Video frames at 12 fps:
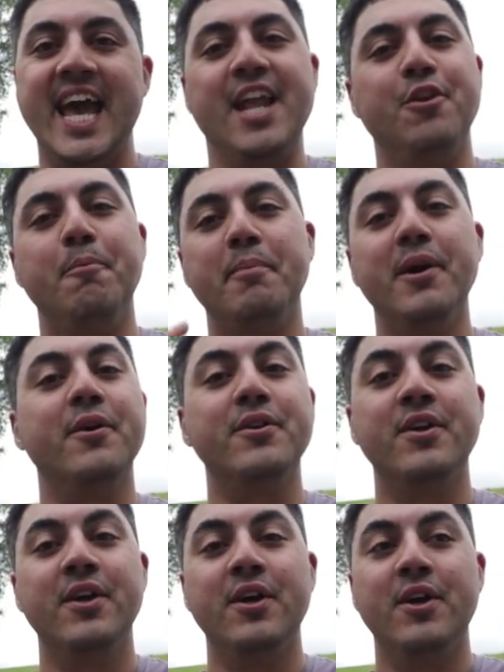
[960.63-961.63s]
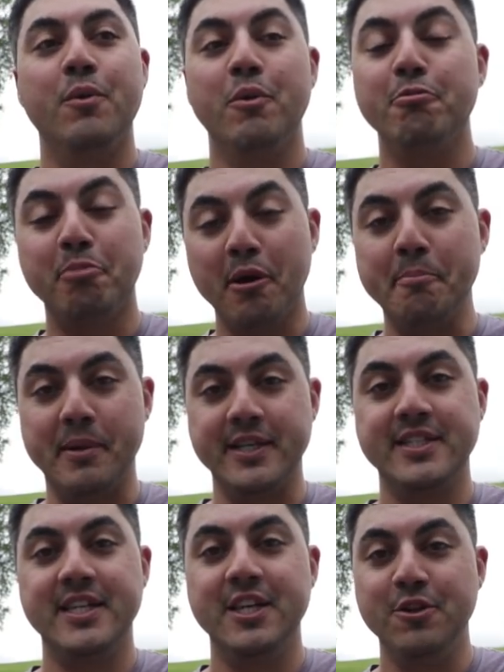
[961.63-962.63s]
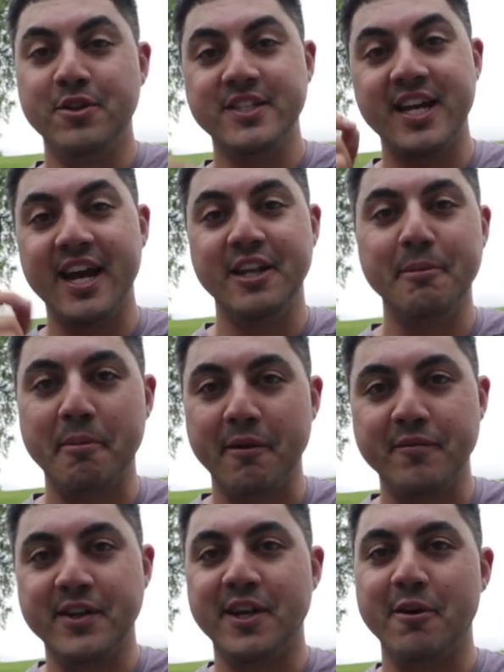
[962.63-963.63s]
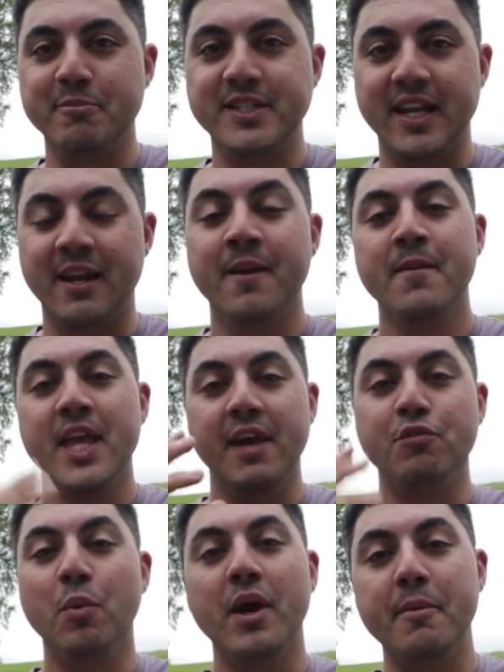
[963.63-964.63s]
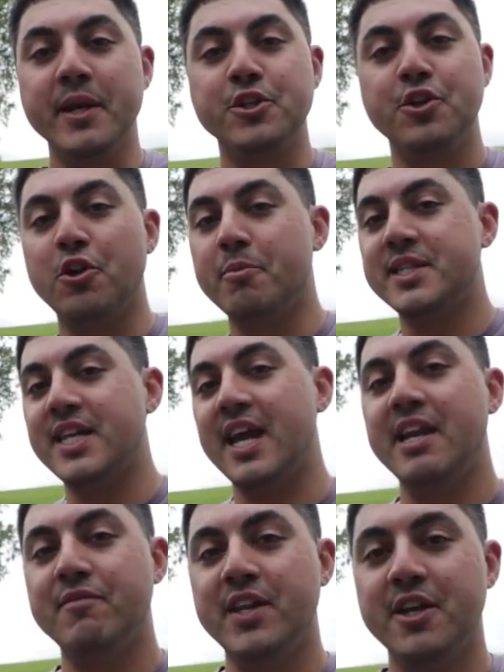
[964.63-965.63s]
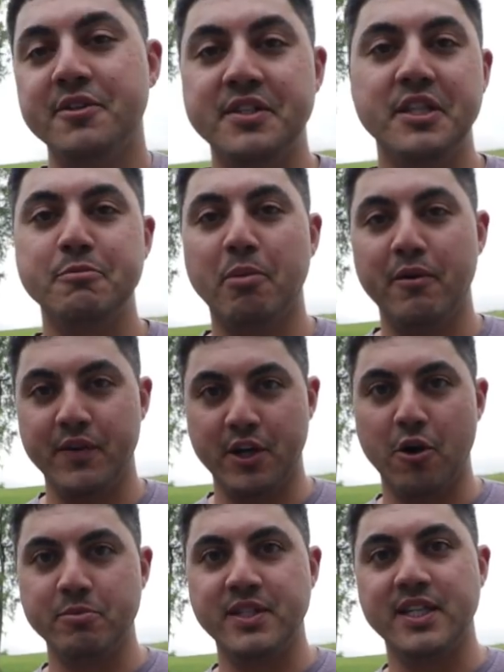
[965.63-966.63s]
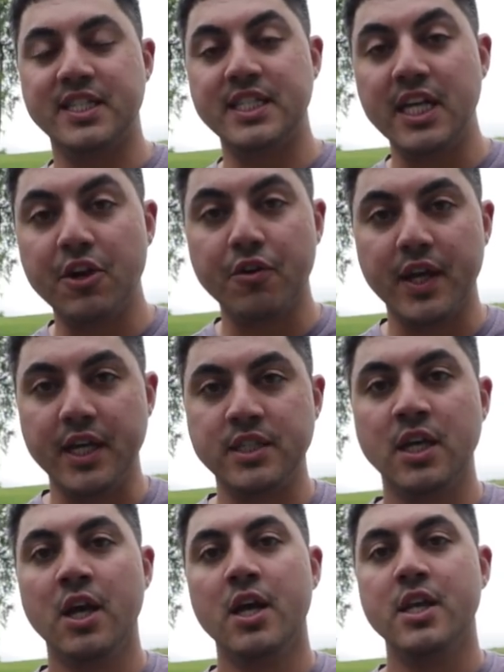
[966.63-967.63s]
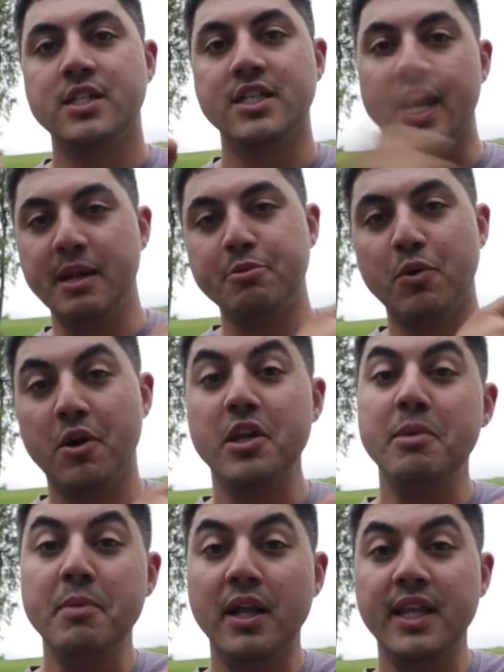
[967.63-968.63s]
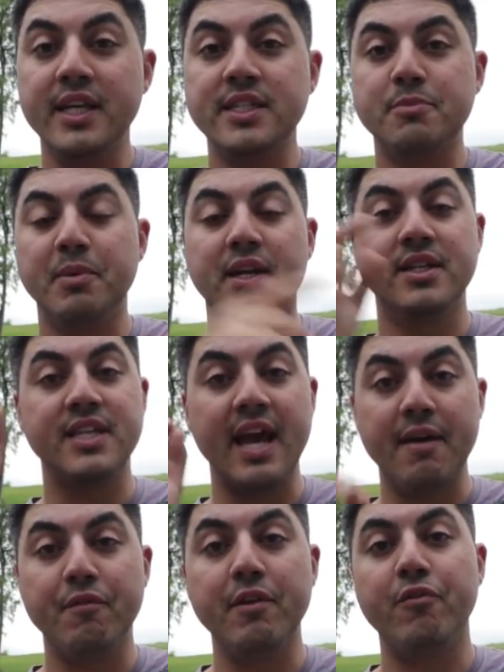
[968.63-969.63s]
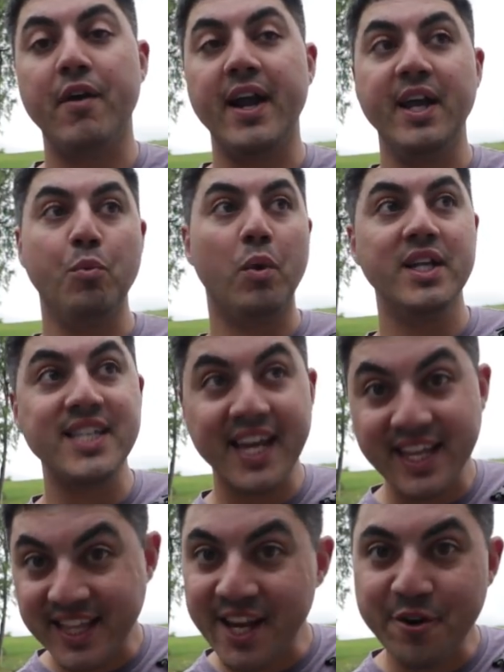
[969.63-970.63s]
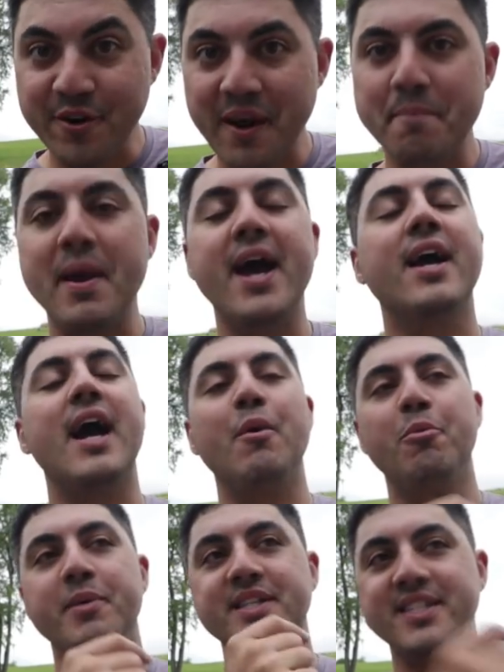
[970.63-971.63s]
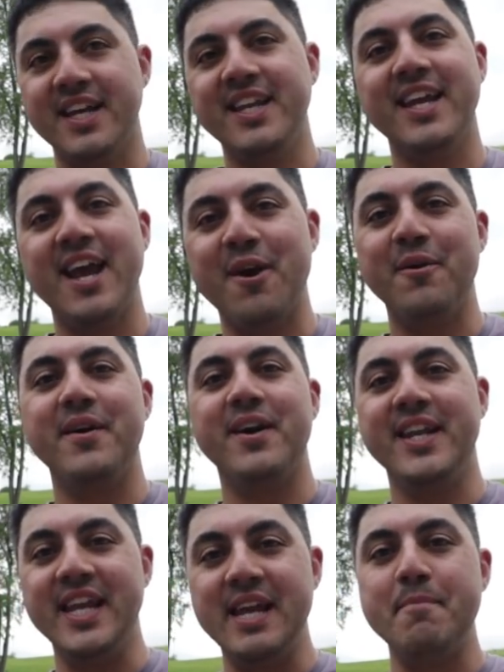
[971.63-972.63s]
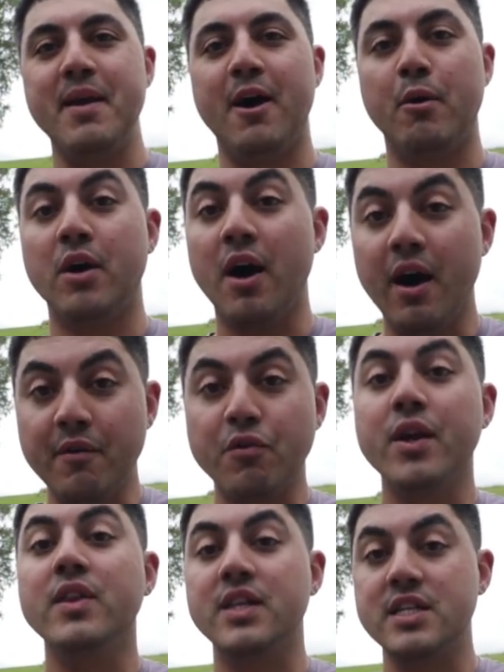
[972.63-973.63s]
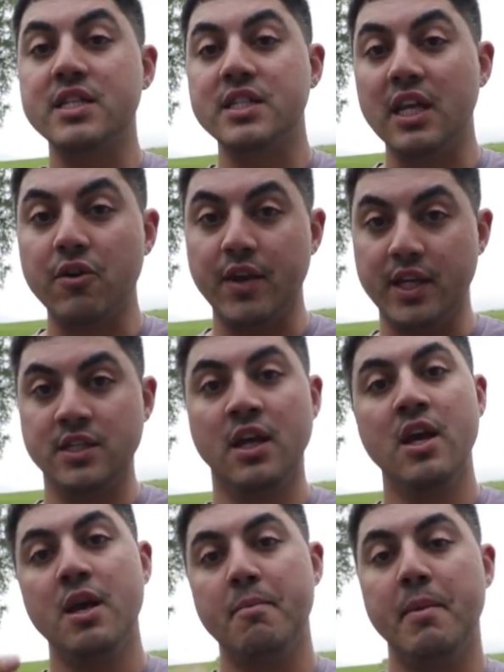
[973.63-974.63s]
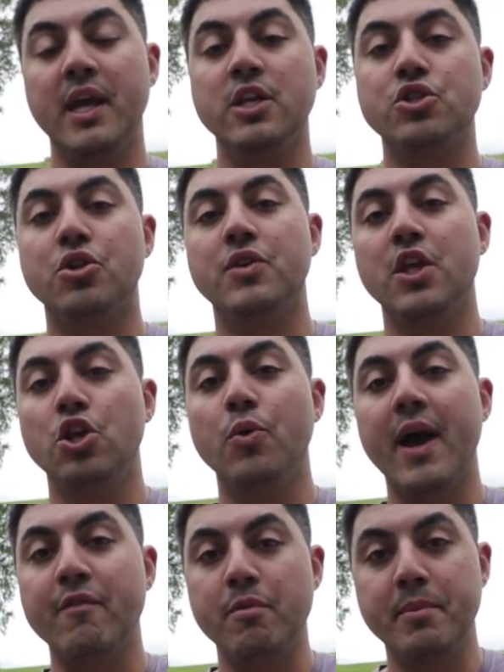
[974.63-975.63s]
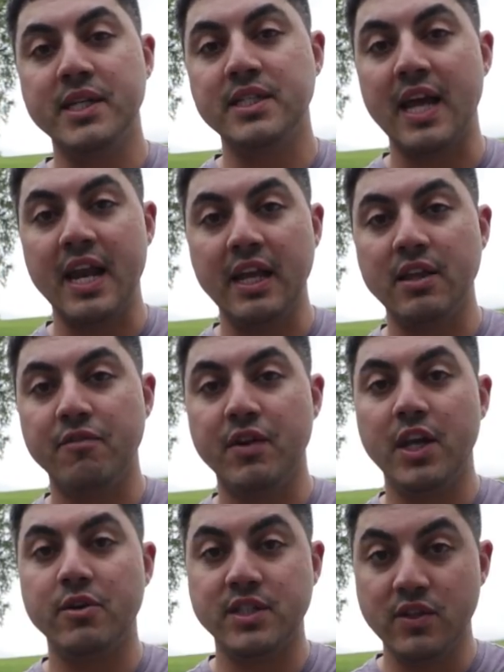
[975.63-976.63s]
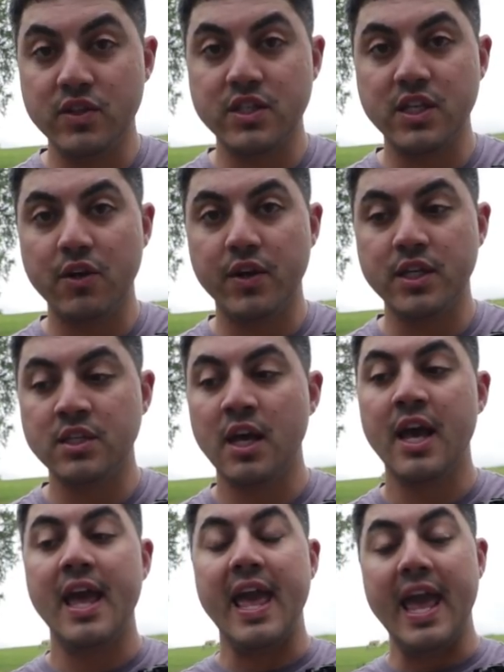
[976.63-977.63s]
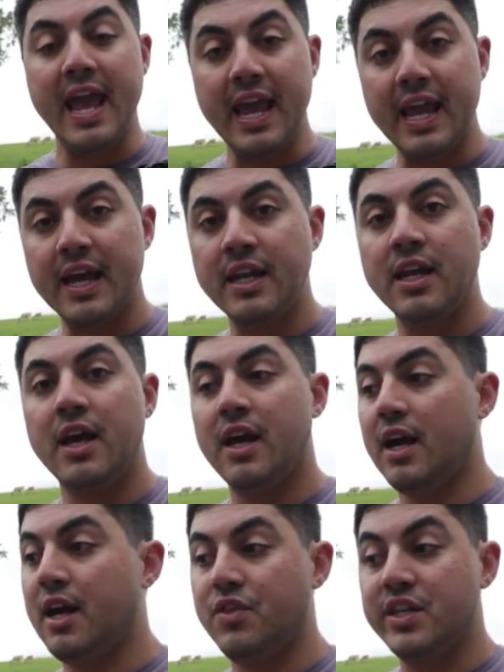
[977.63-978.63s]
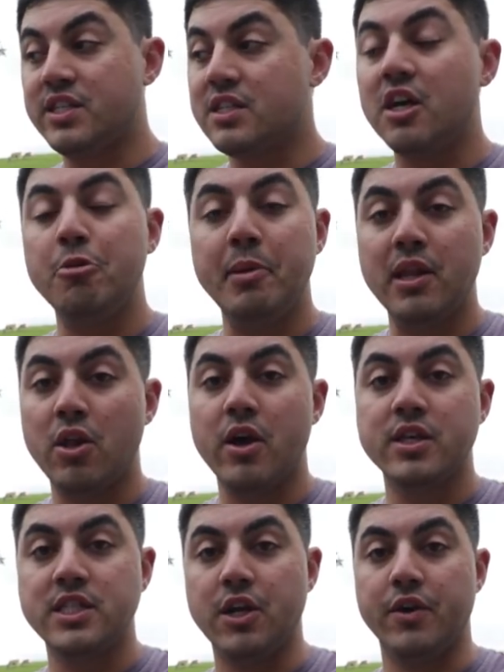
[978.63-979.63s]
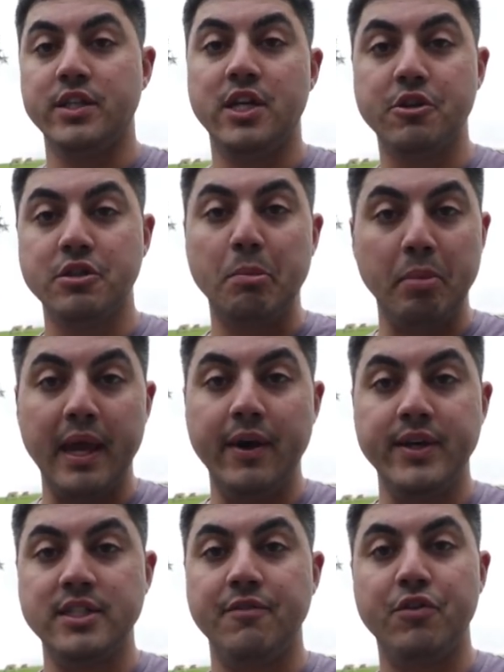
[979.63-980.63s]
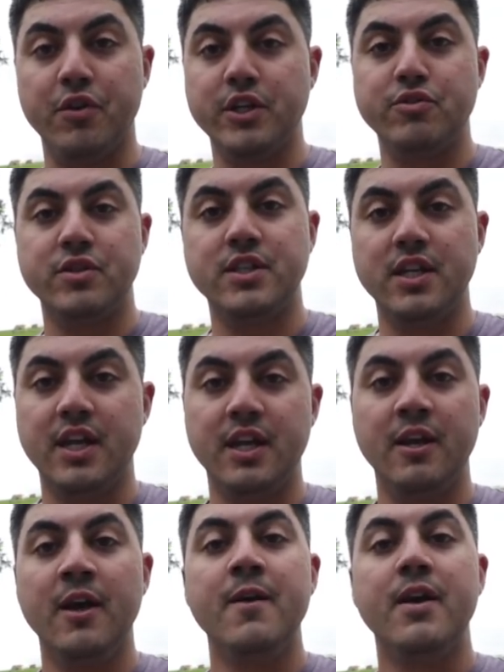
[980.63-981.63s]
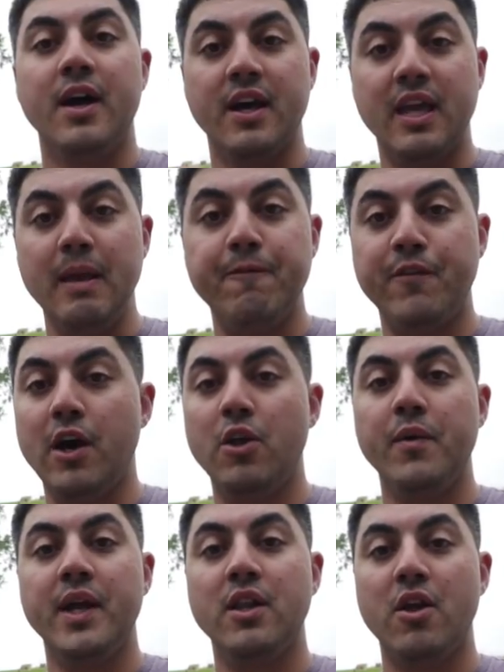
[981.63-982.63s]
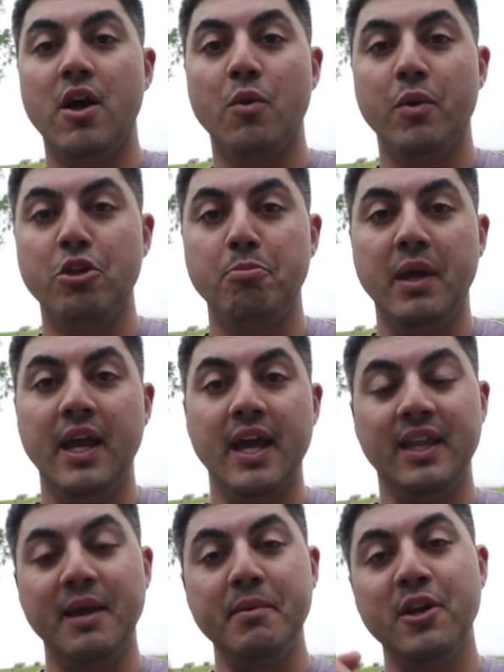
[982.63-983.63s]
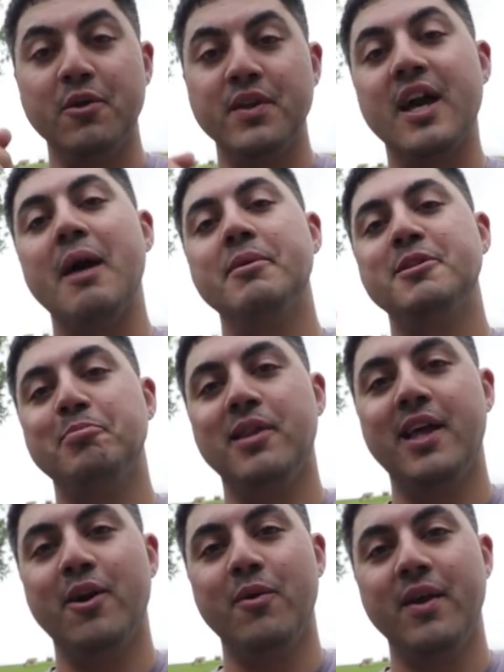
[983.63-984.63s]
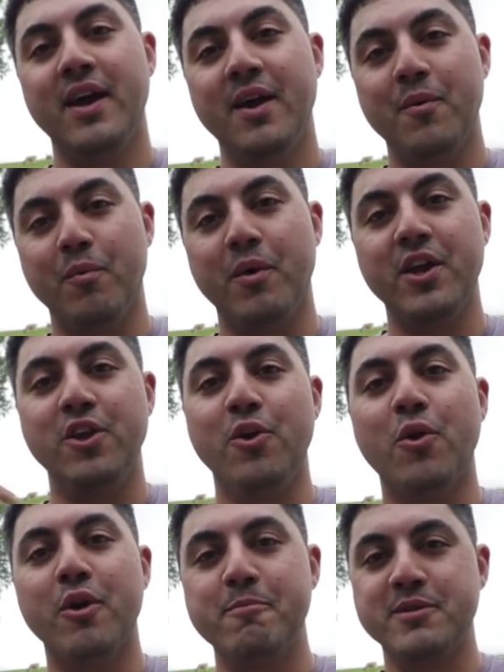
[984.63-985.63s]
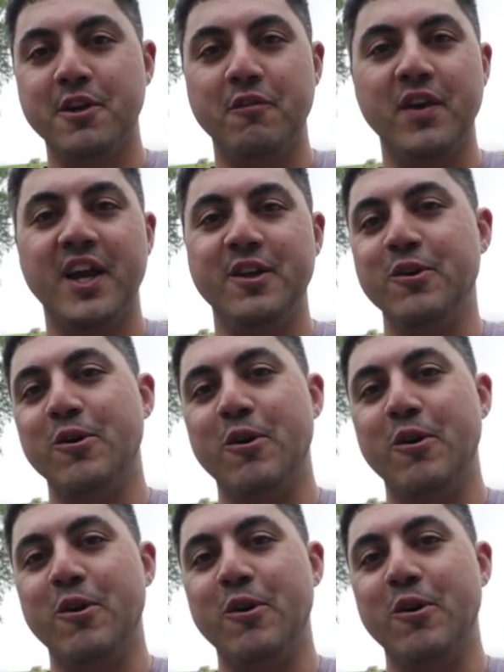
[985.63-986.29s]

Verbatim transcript: and you built with purpose, you design the perfect homestead. If you wanna make sure you don't miss any videos in this Perfect Homestead series, sign up to our email list because every Friday, once I get the internet back, I will be sending out an email covering this series, making sure that you haven't missed any of the videos in the series. And uh, this is gonna be a long series. Here's the playlist if you're interested in. Uh, keep following along with me and let me know in the comments below what you're observing on your